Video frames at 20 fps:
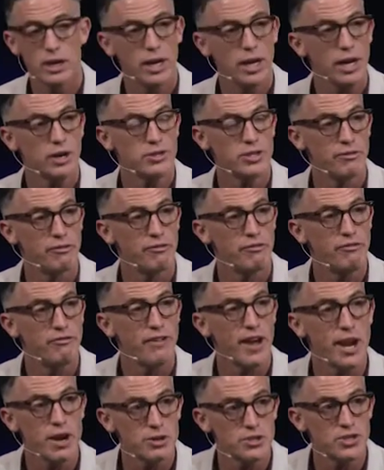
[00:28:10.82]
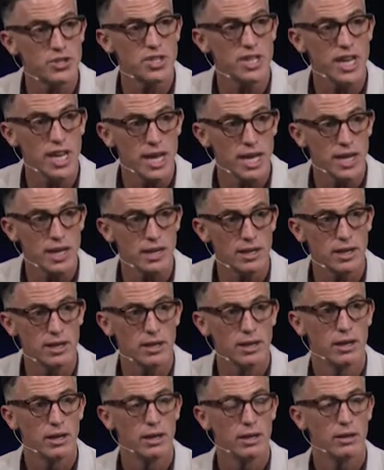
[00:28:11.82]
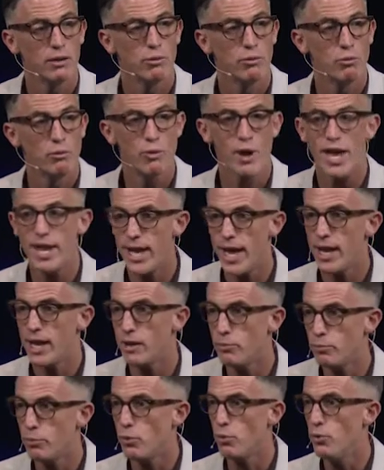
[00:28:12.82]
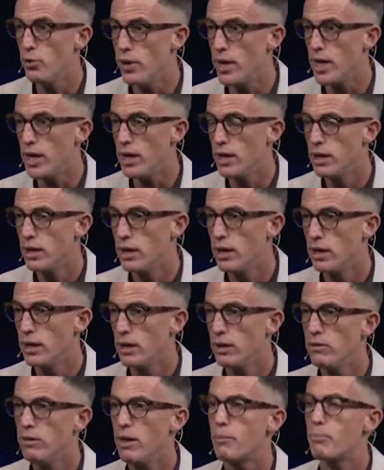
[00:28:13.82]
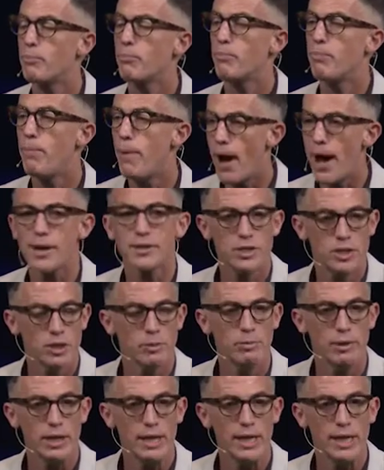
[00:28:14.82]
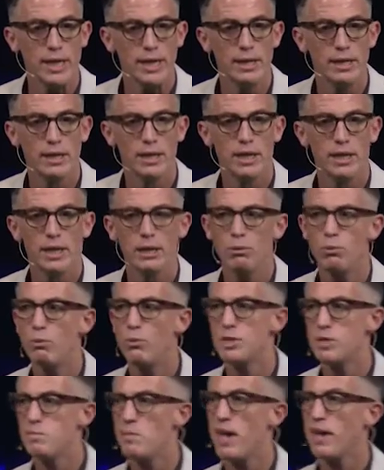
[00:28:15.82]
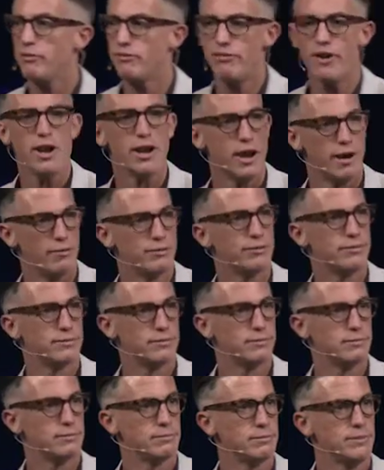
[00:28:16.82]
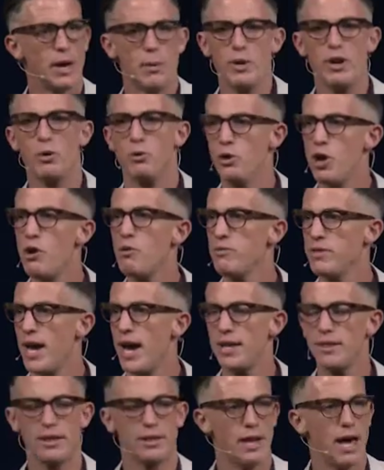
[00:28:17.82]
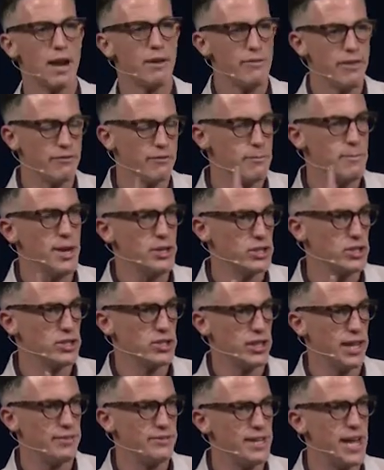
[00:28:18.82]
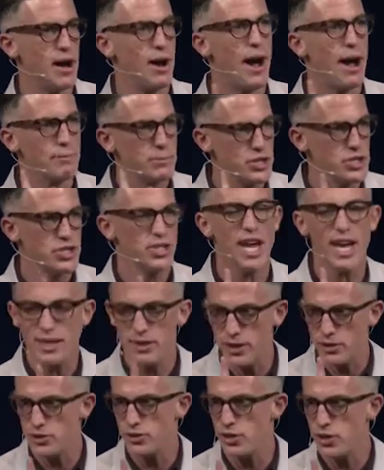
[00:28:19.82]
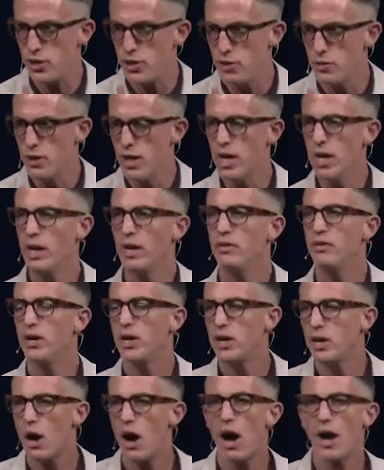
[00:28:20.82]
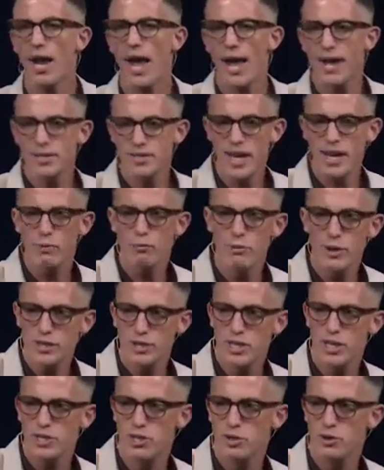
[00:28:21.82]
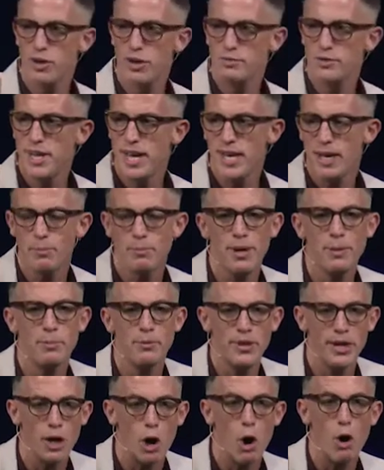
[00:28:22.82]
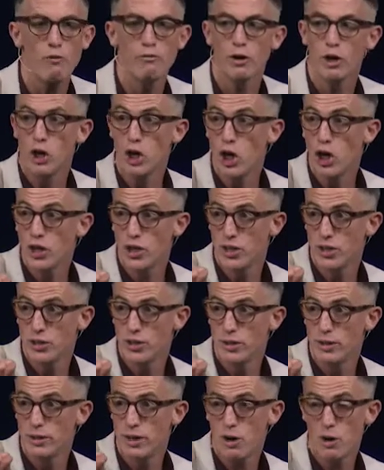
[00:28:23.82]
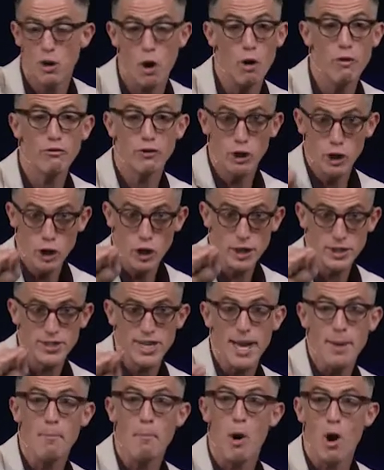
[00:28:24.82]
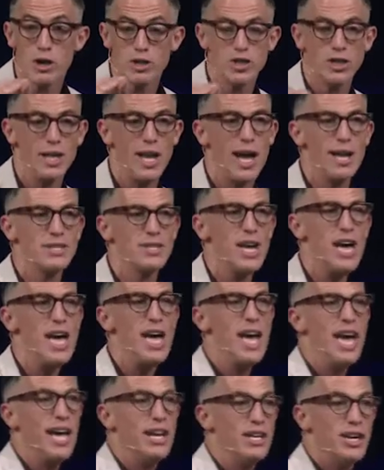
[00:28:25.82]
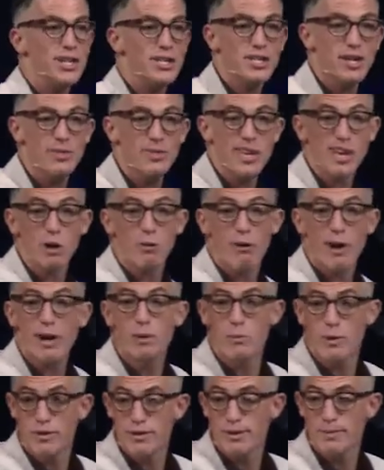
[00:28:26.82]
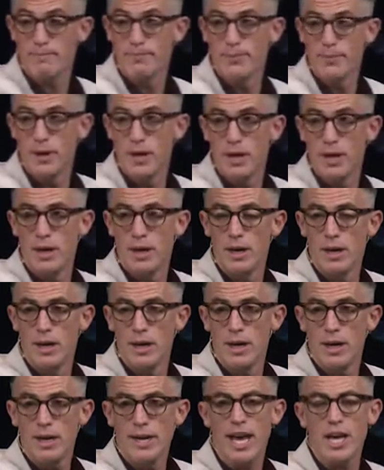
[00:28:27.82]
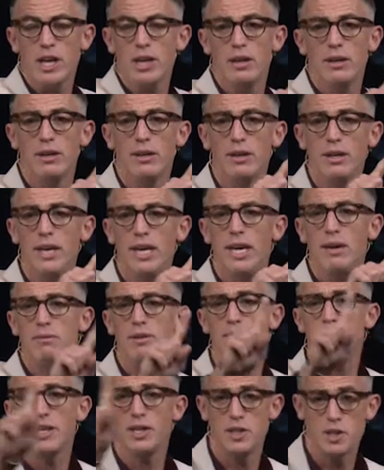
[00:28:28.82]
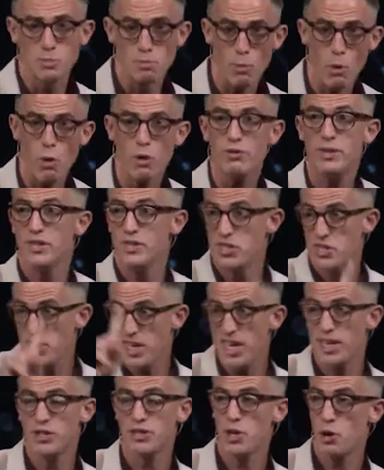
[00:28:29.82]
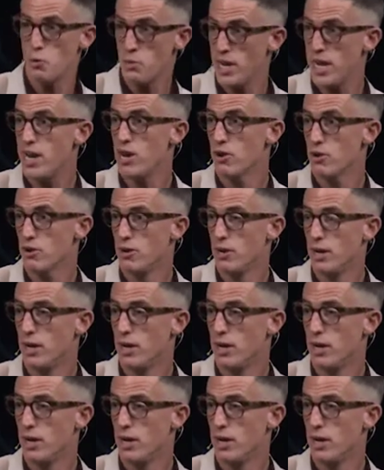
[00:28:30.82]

Here's a fair-skinned, redheaded boy that possibly was made fun of. Now, we don't know that. A lot of information is left out. I'm just saying this to you, that God has a rich history of taking people that overlooked and marginalized and does something great with them. Now, it's more than skin tone here.